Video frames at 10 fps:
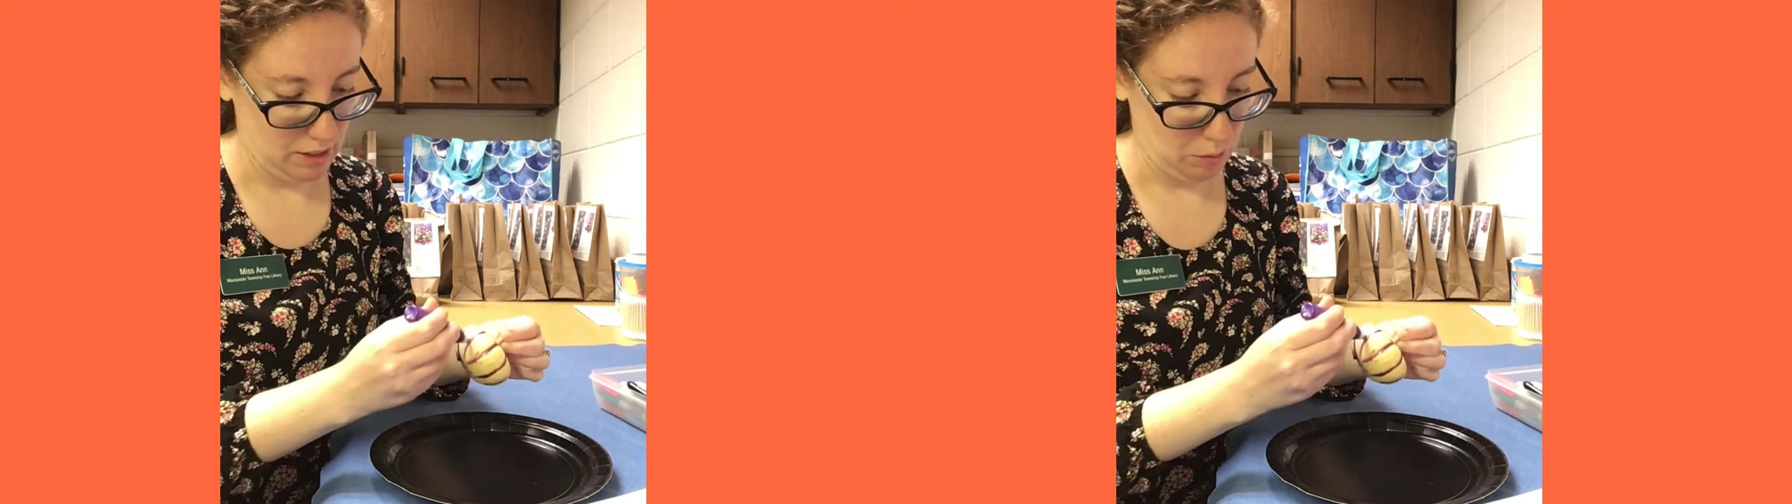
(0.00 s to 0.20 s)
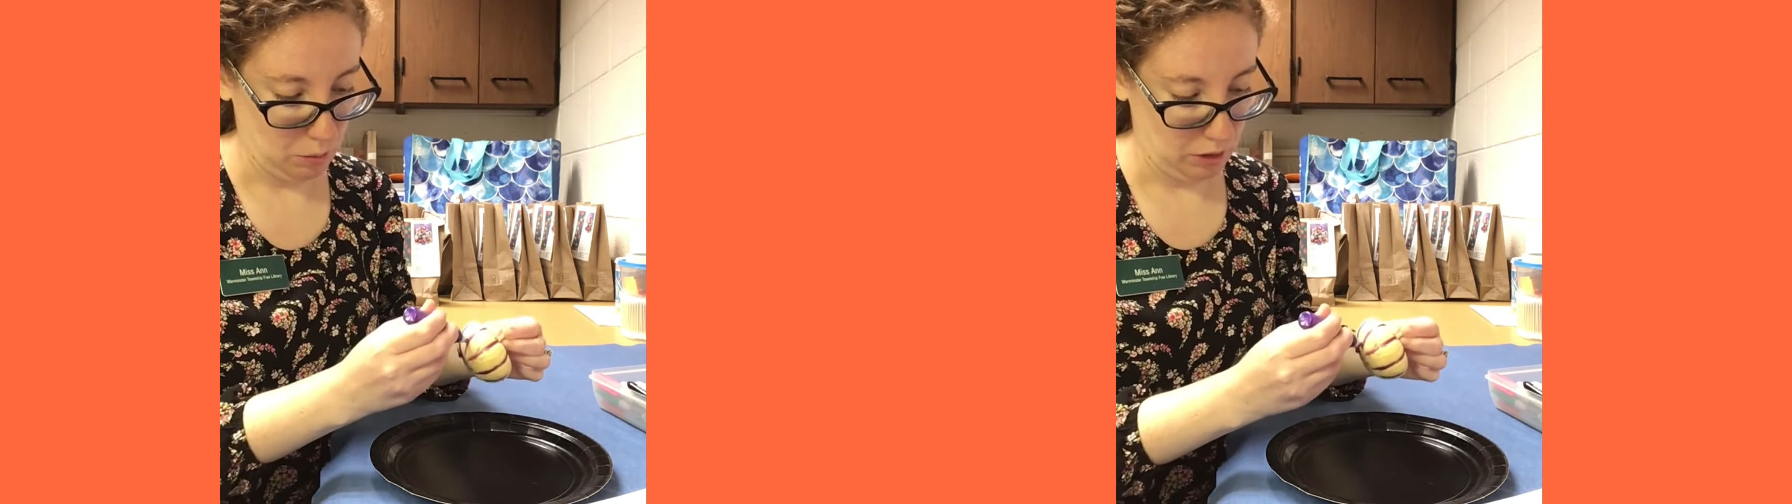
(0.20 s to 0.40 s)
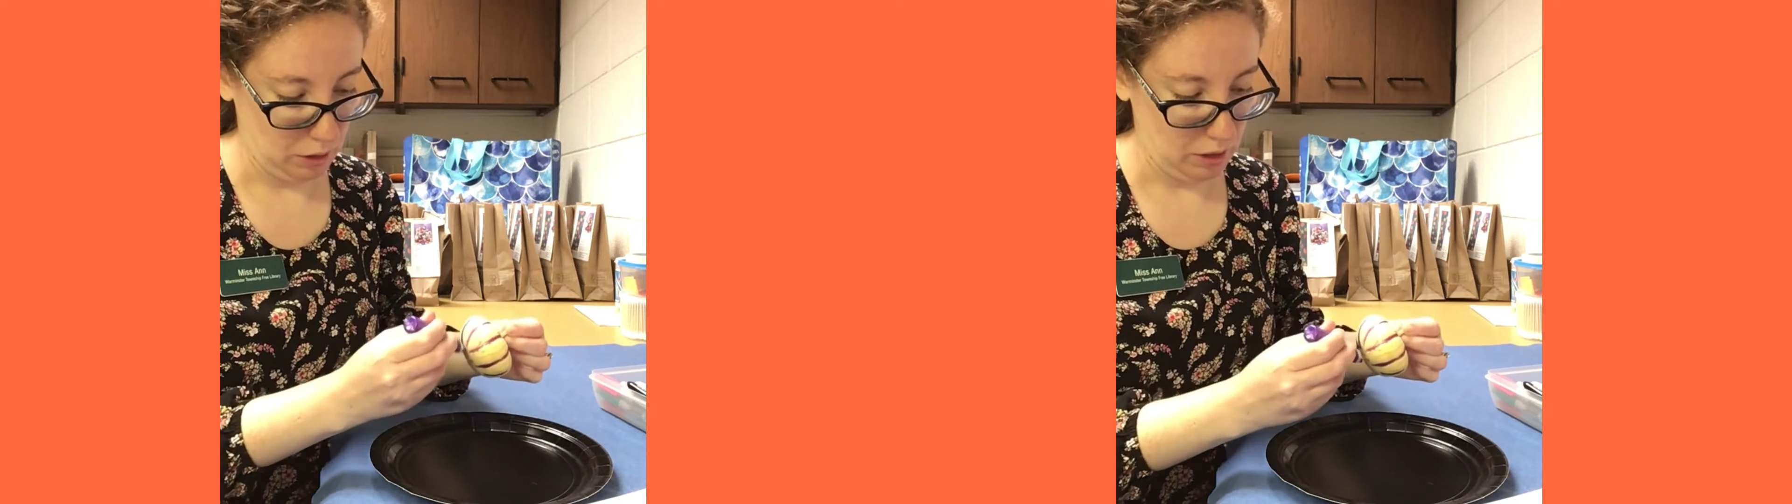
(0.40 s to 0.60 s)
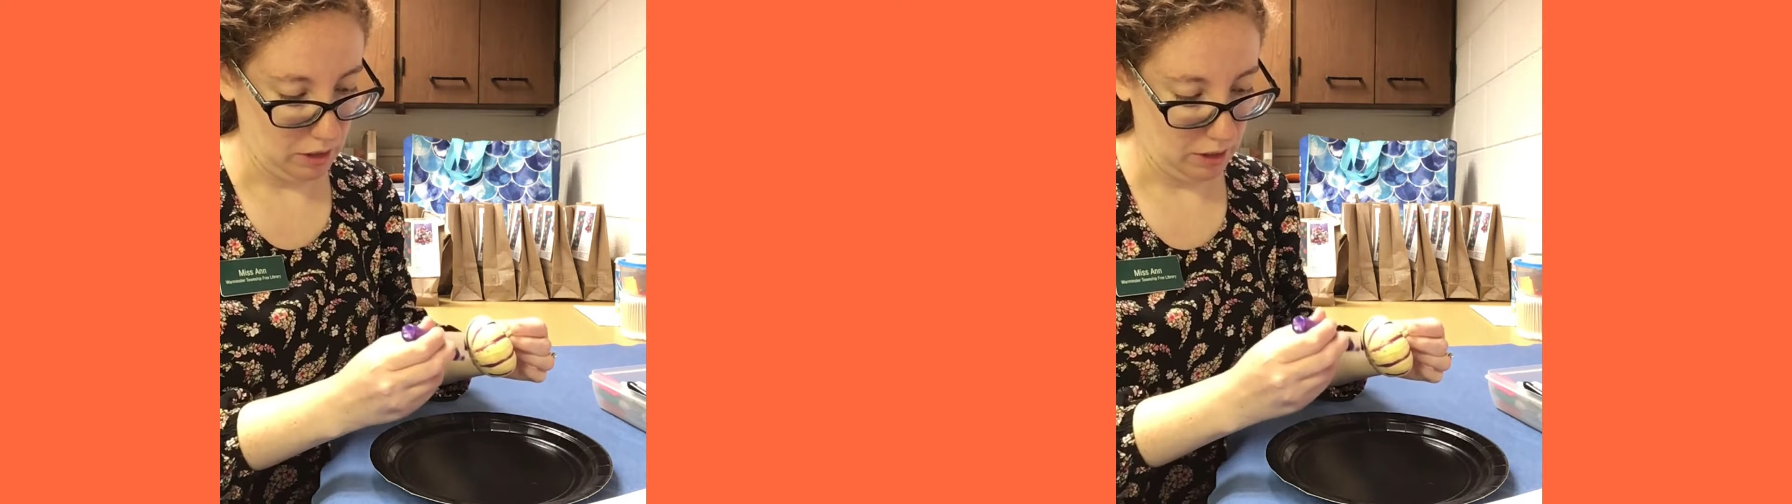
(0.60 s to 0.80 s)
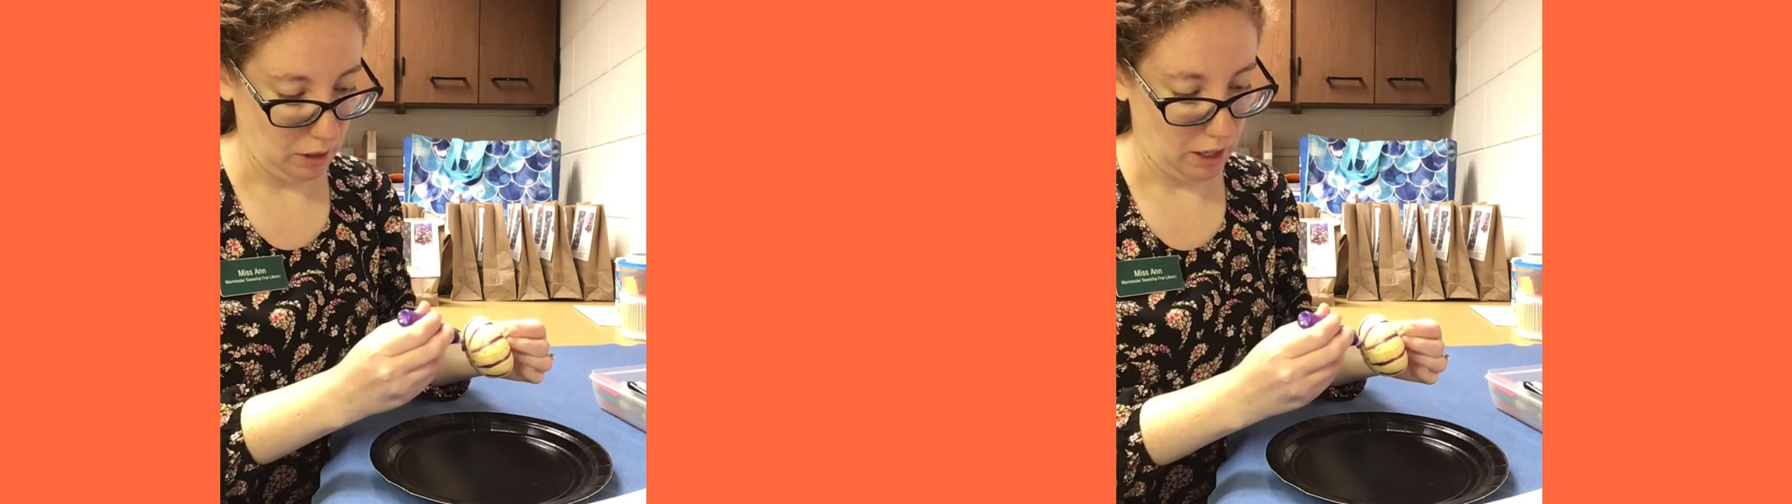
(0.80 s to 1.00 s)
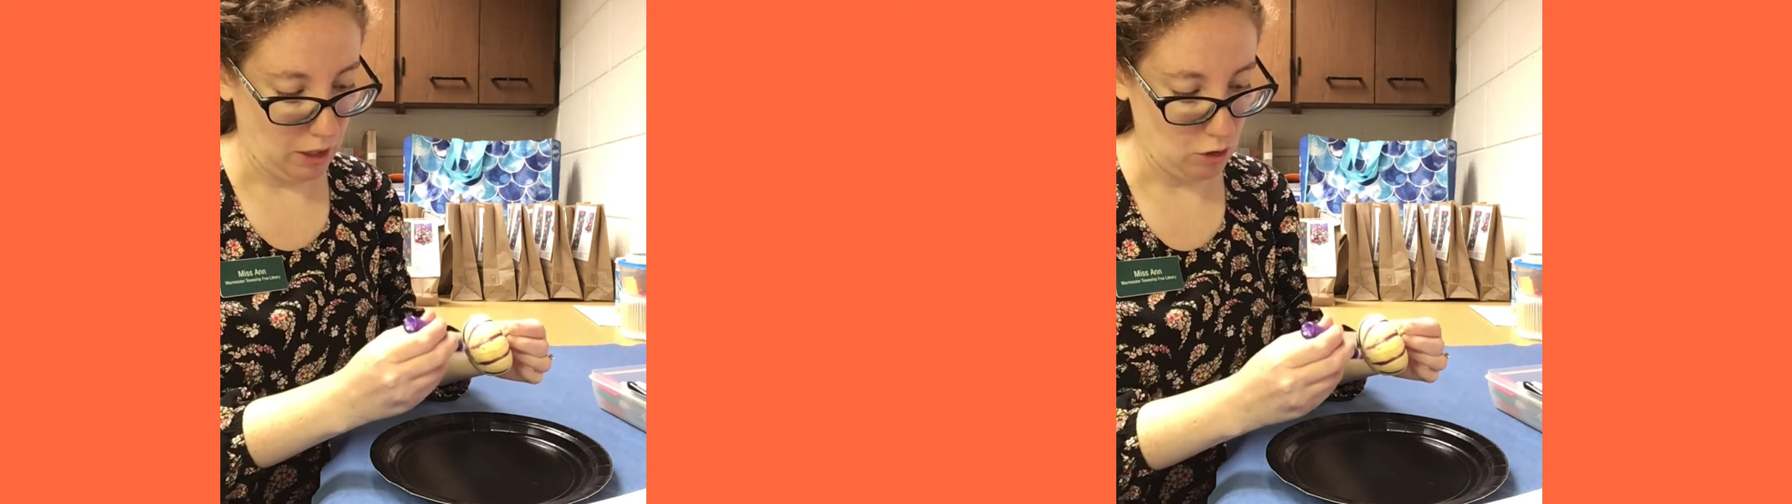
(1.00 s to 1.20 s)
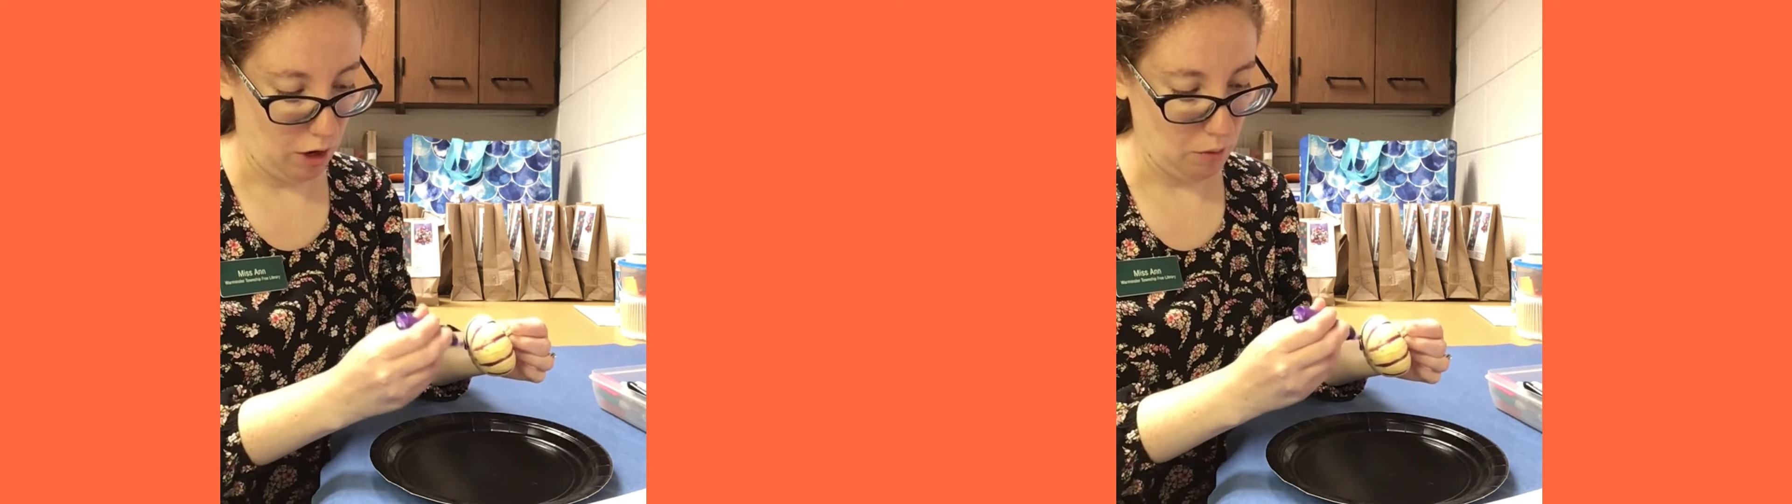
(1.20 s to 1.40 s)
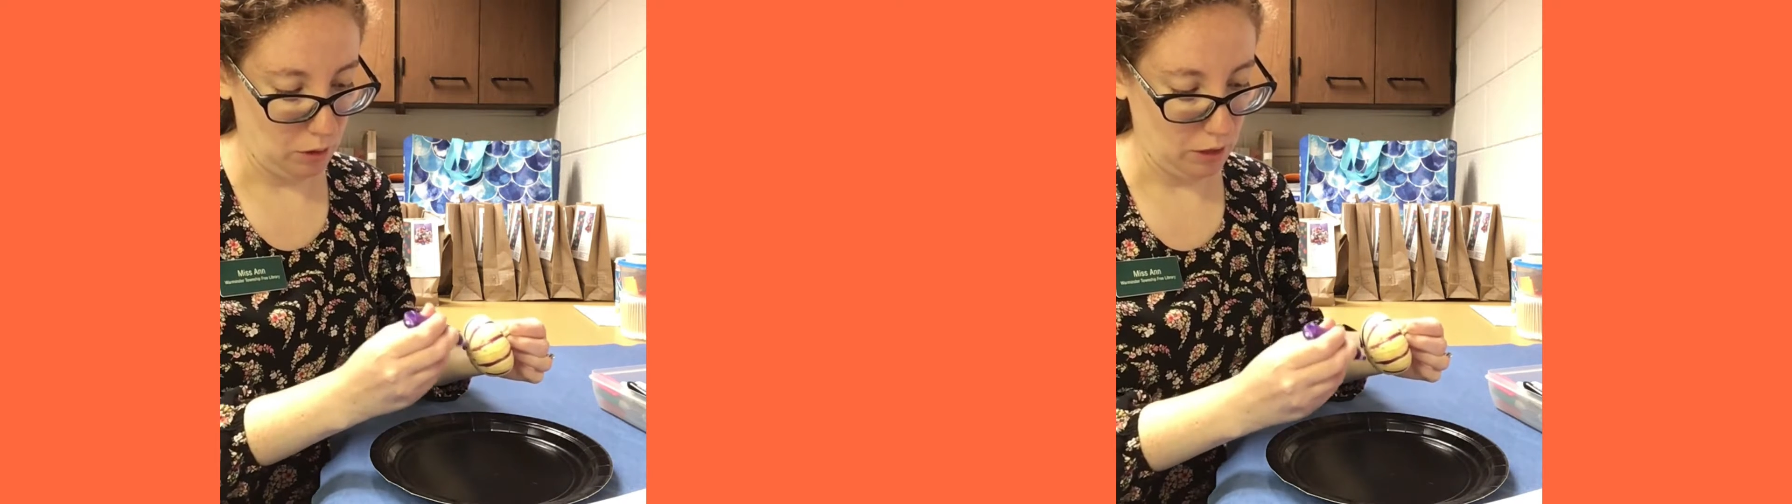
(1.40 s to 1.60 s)
they kind of
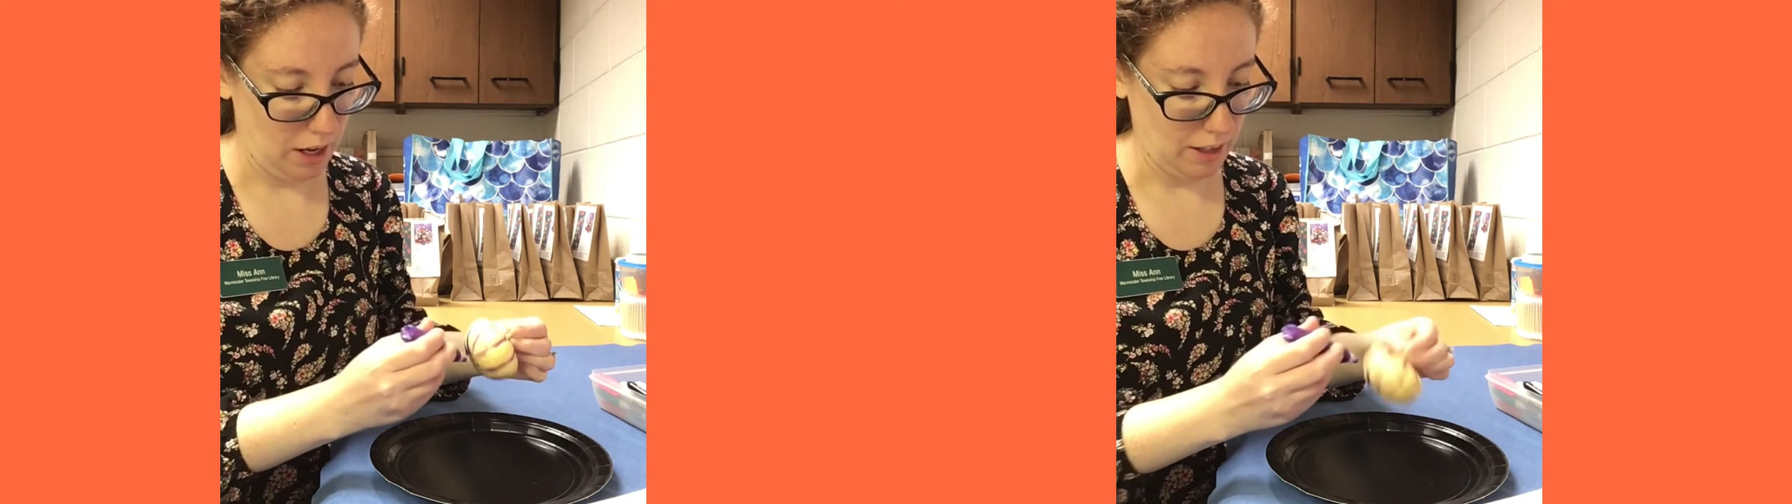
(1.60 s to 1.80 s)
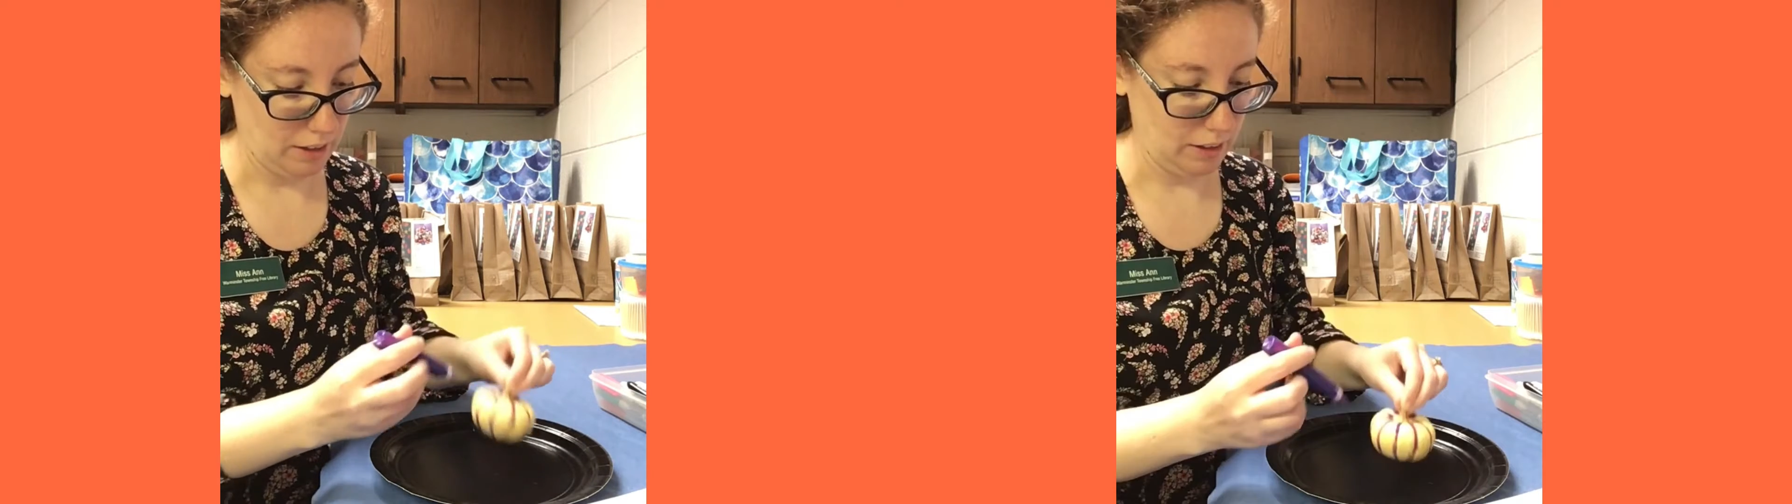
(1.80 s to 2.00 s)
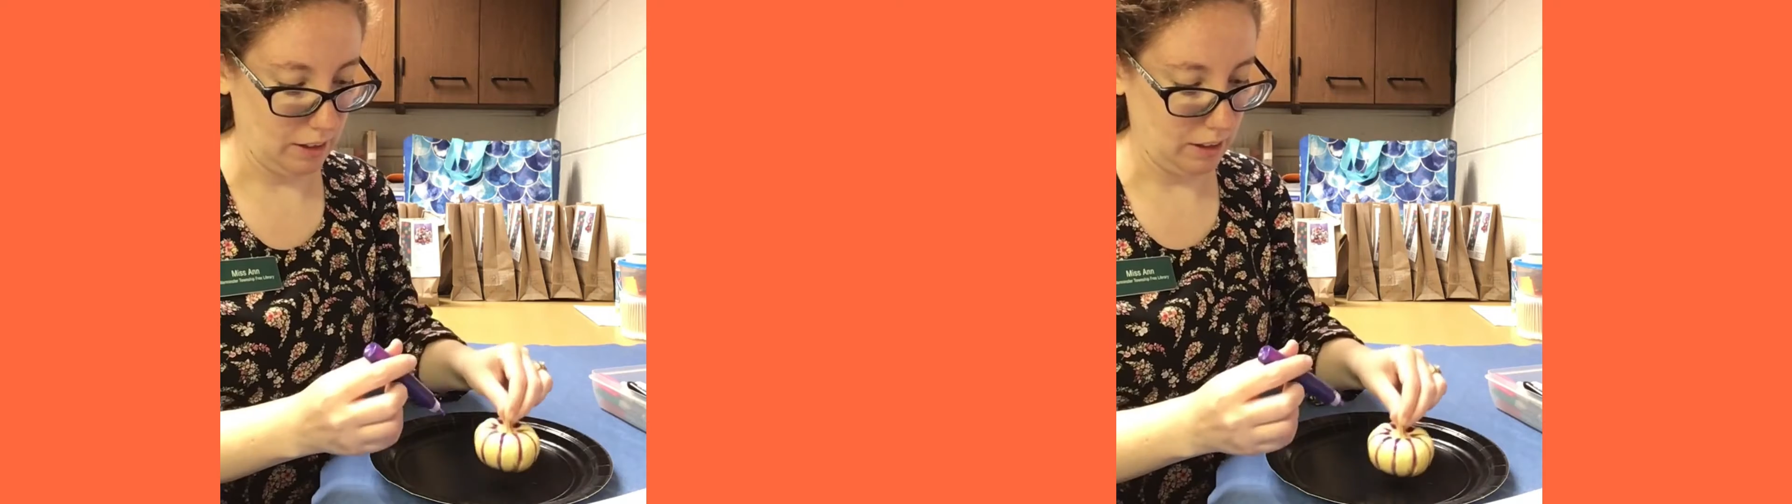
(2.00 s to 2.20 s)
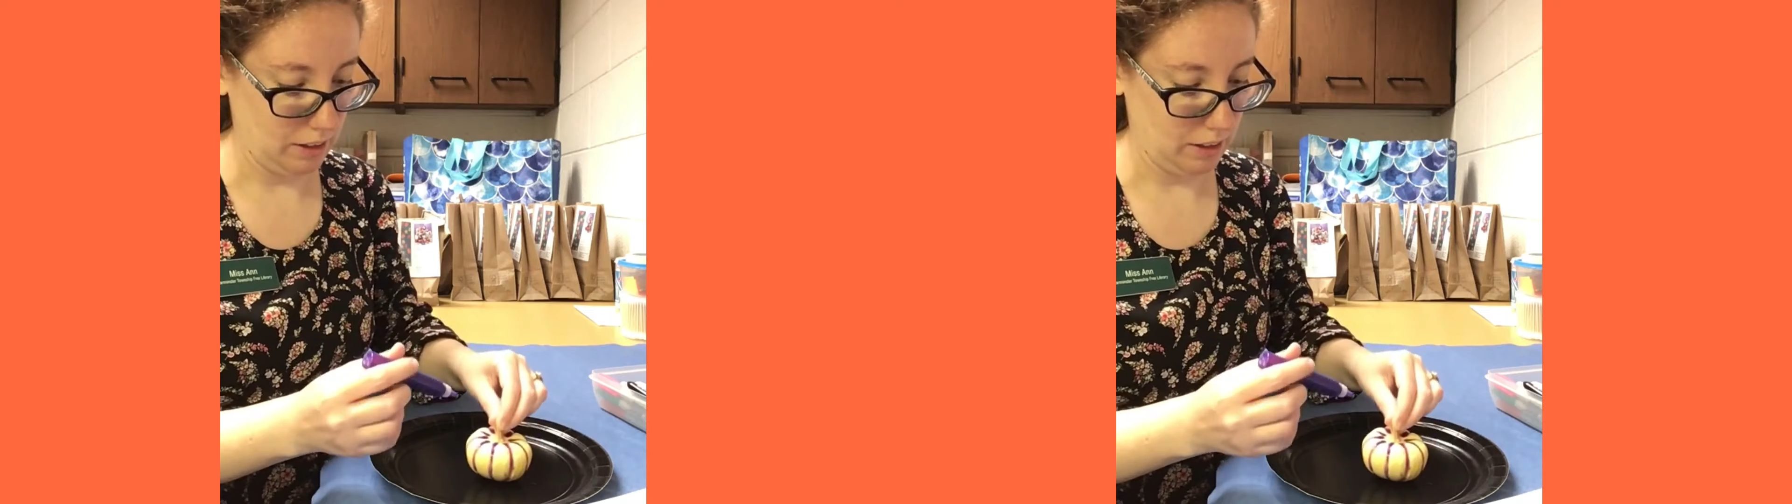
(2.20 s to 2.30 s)
dry really nice.